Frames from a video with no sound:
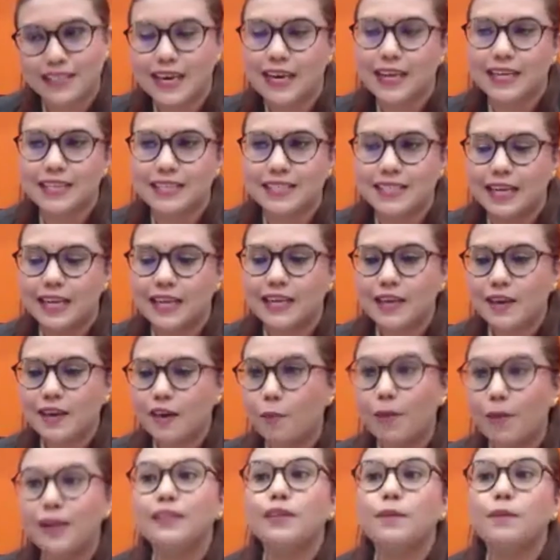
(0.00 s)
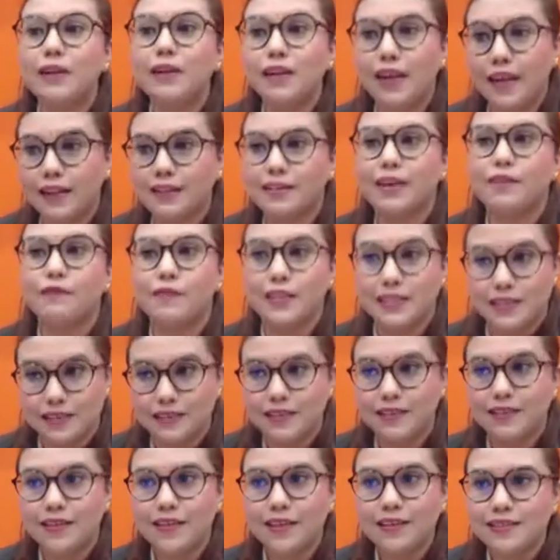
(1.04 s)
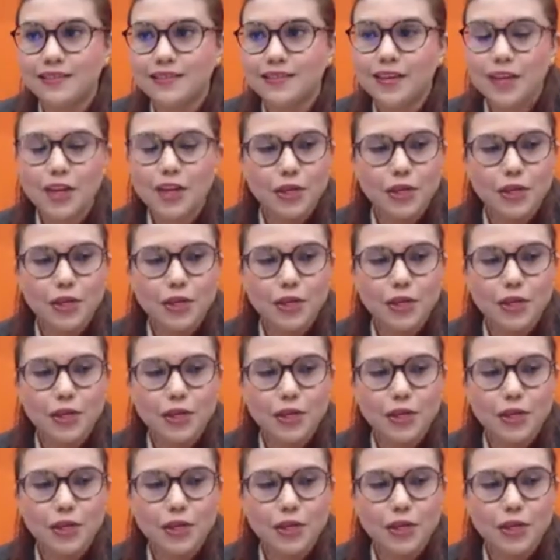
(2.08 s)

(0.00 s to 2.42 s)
Like I said, multiple healthcare facilities.